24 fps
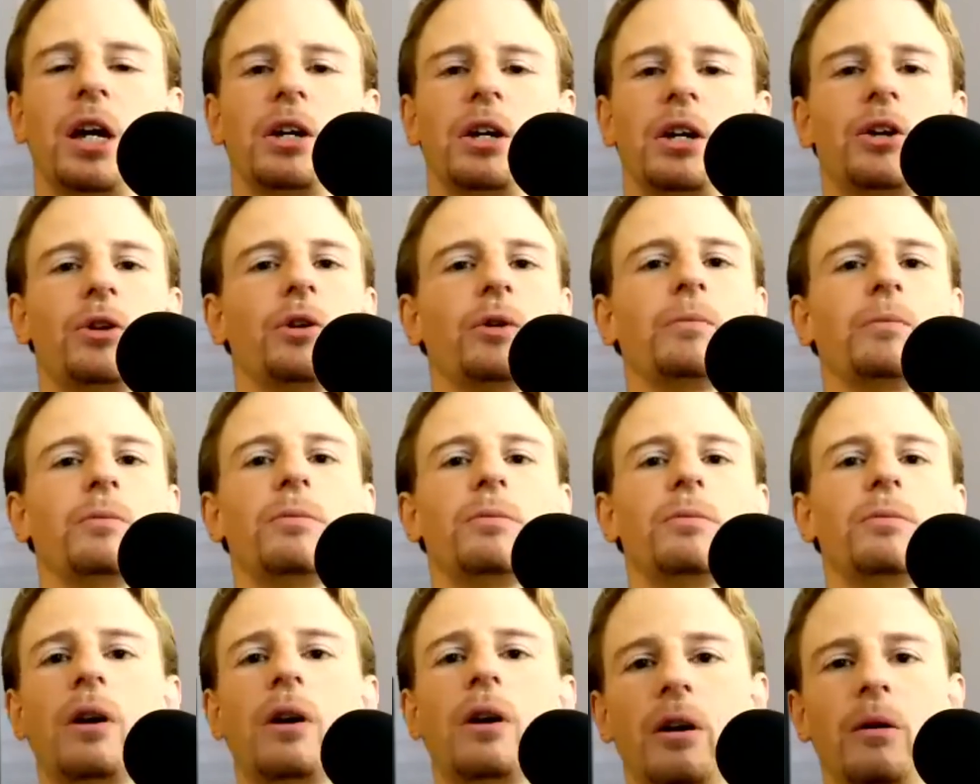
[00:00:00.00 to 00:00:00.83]
you
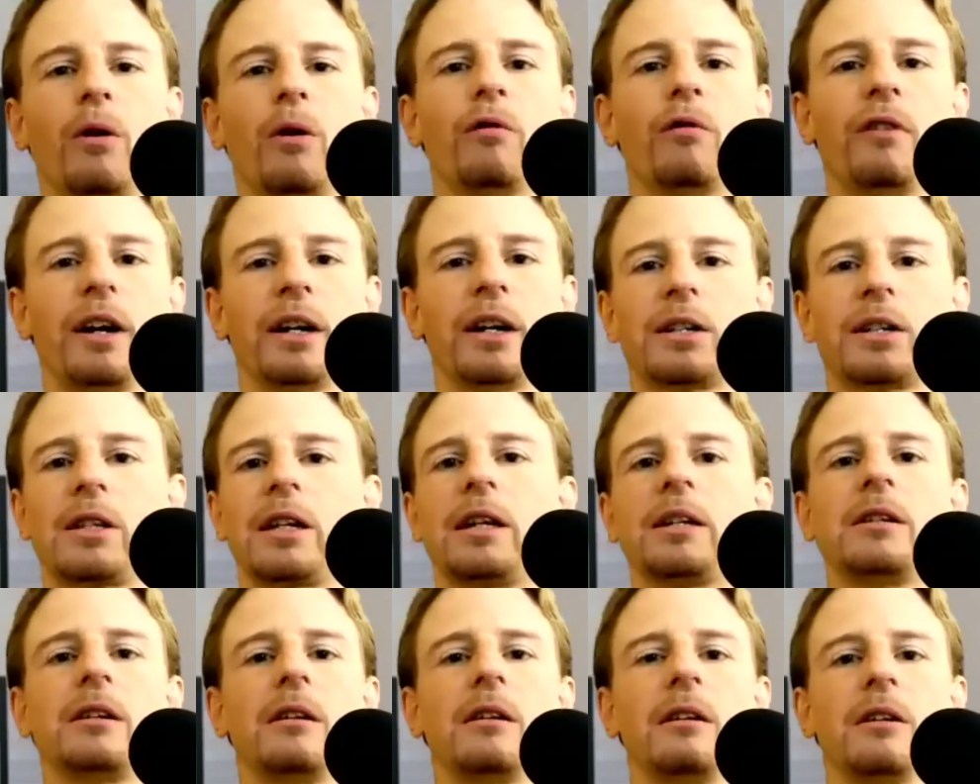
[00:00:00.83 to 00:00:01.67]
uh,
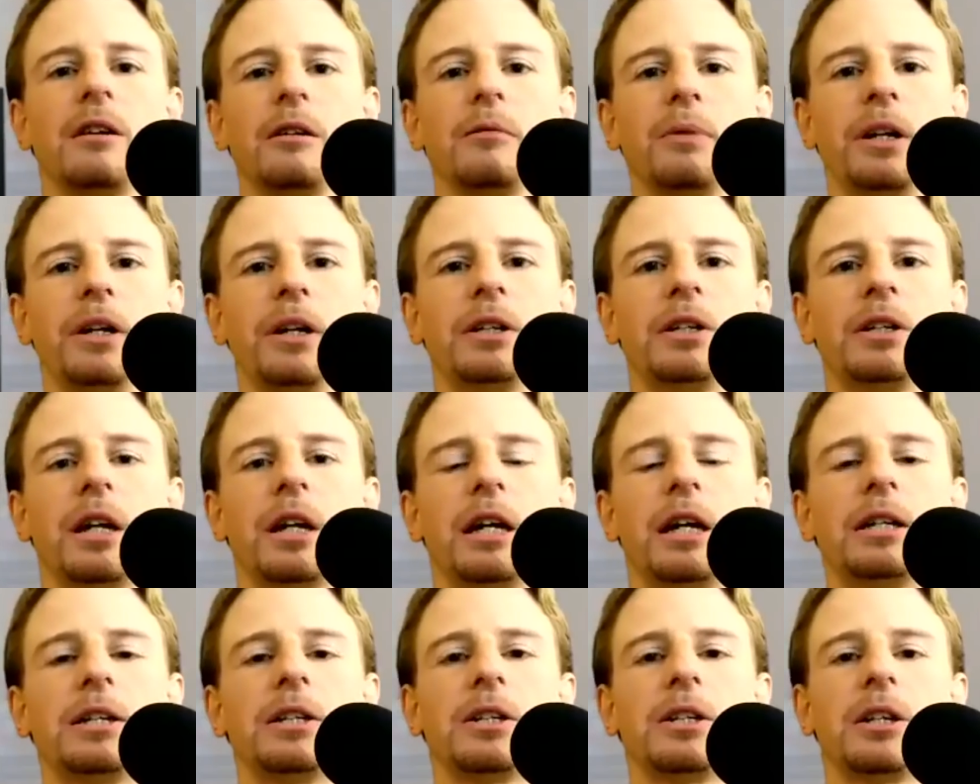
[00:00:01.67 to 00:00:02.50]
overextend a little bit
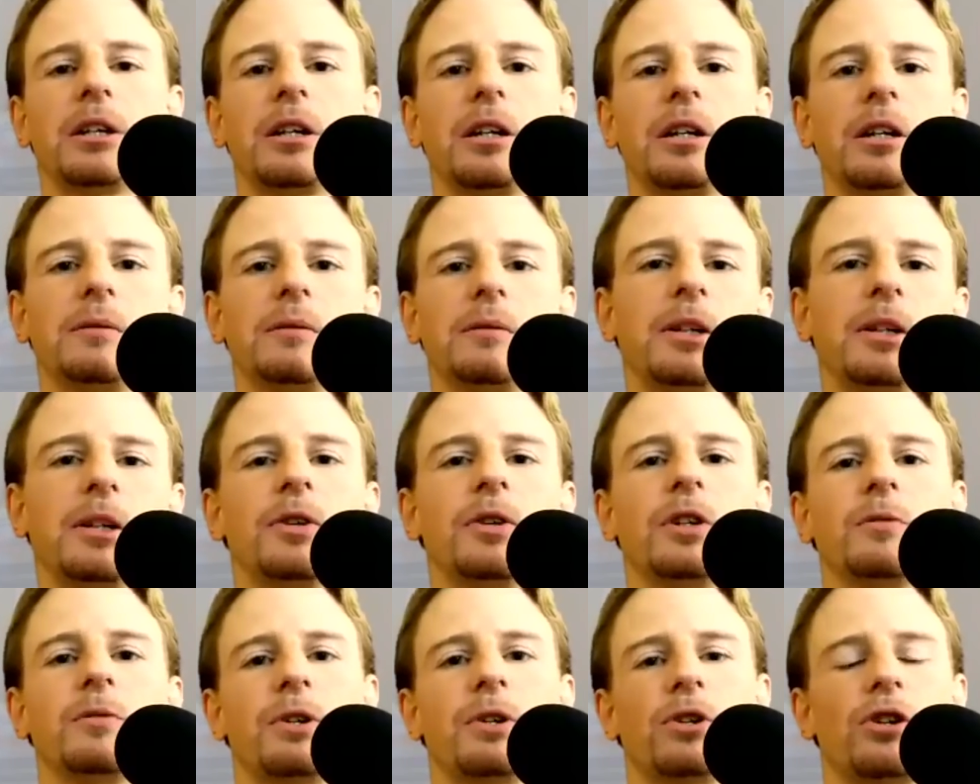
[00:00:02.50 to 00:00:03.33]
and uh, you know
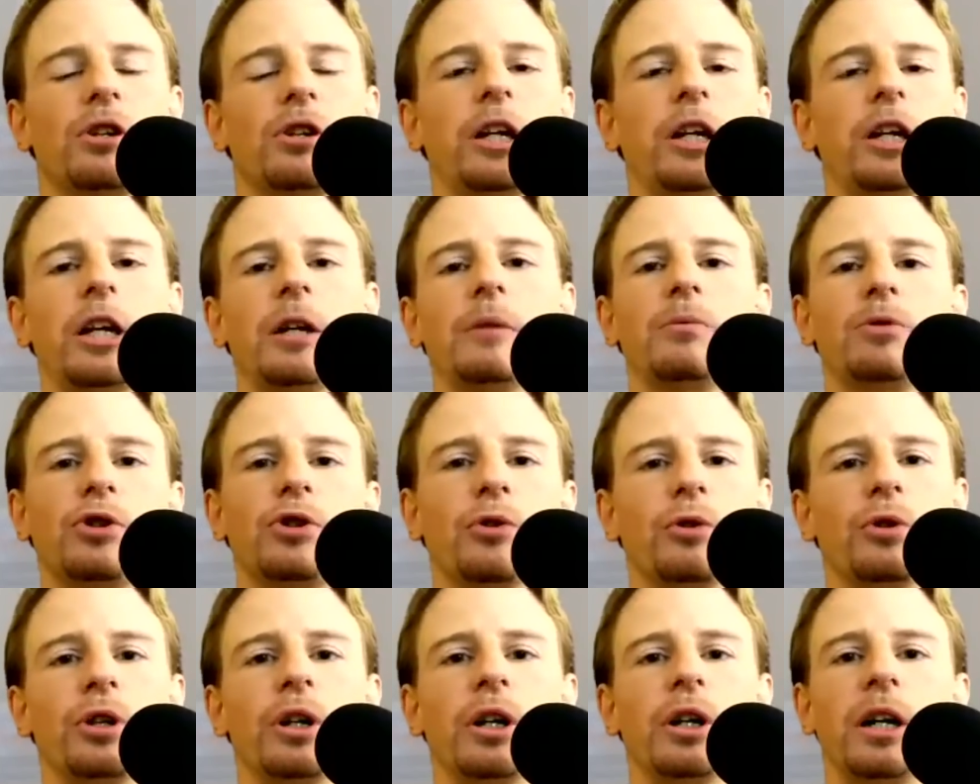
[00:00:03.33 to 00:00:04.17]
especially
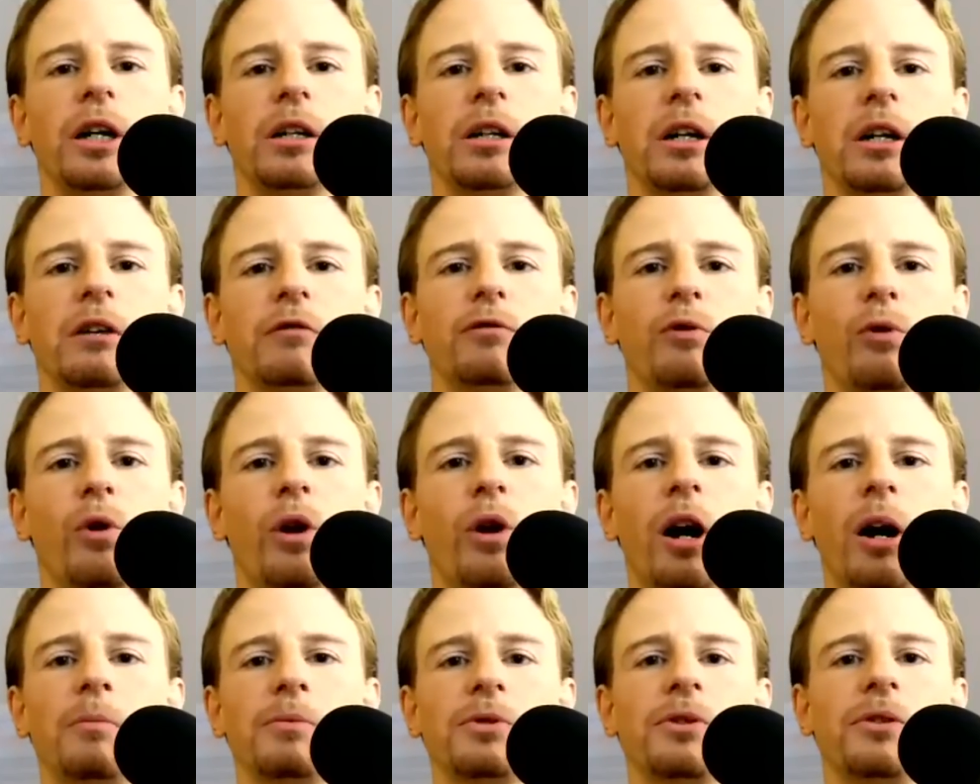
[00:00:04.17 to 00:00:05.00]
shoulder and, and
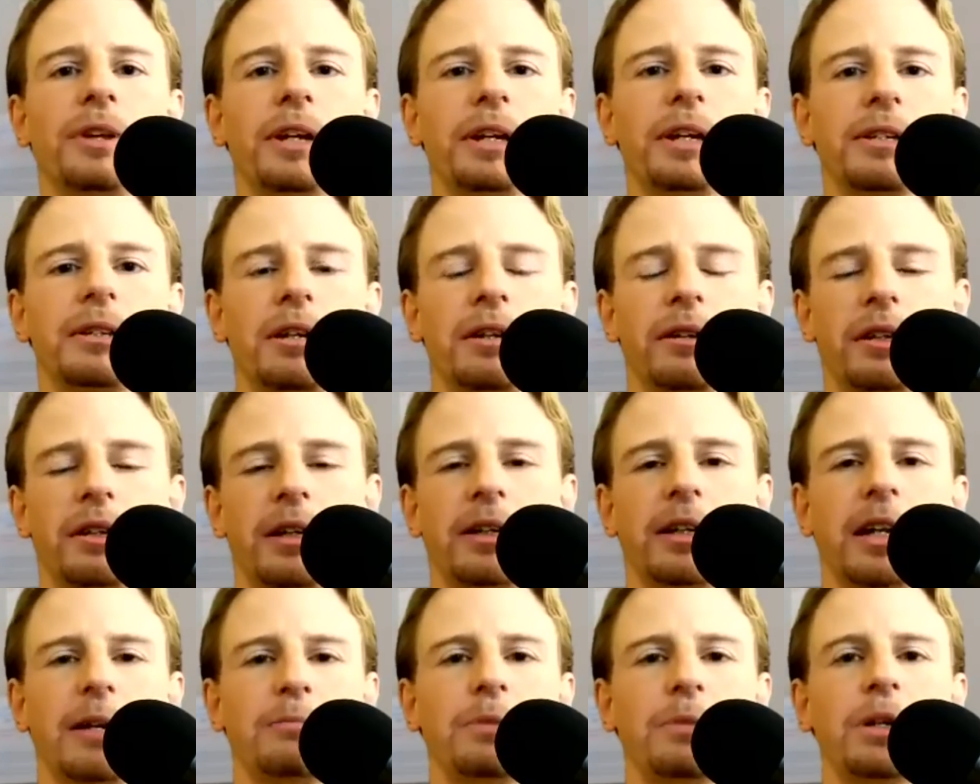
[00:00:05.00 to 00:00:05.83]
forearms and things like
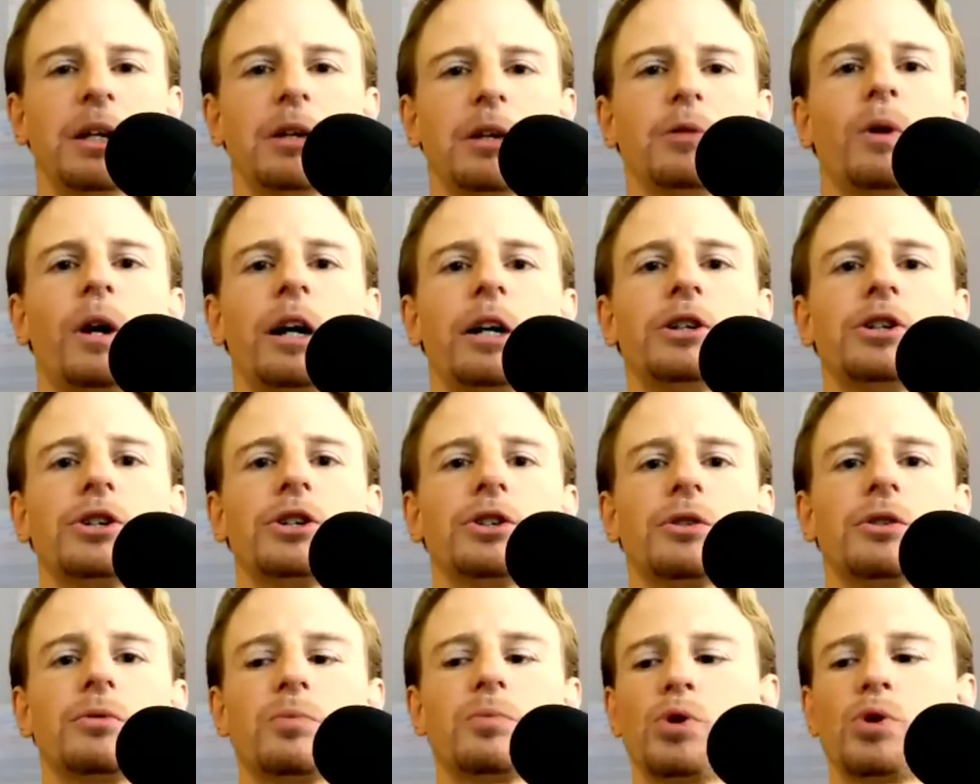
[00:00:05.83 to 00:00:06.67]
that can be quite
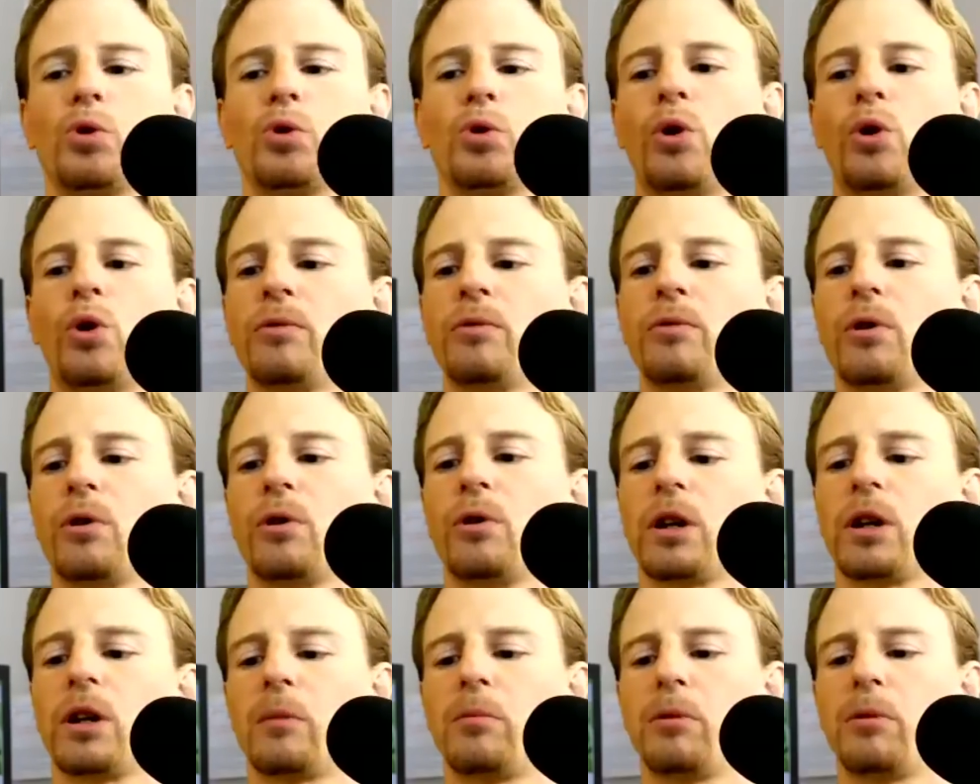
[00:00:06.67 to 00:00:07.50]
sore
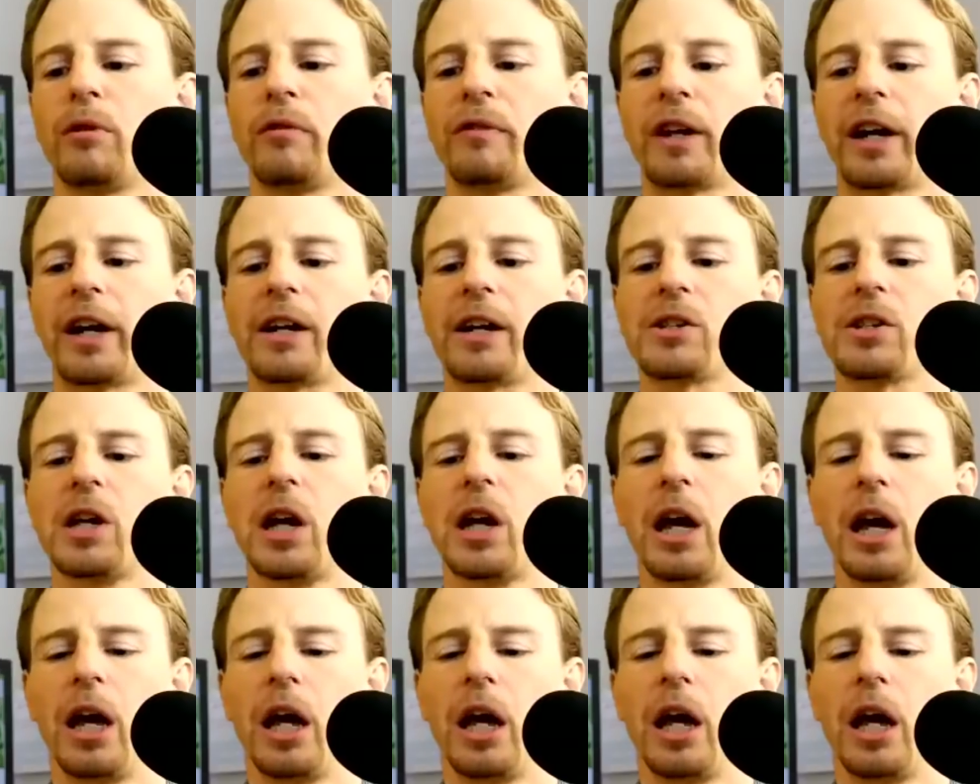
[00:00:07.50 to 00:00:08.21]
for a couple of days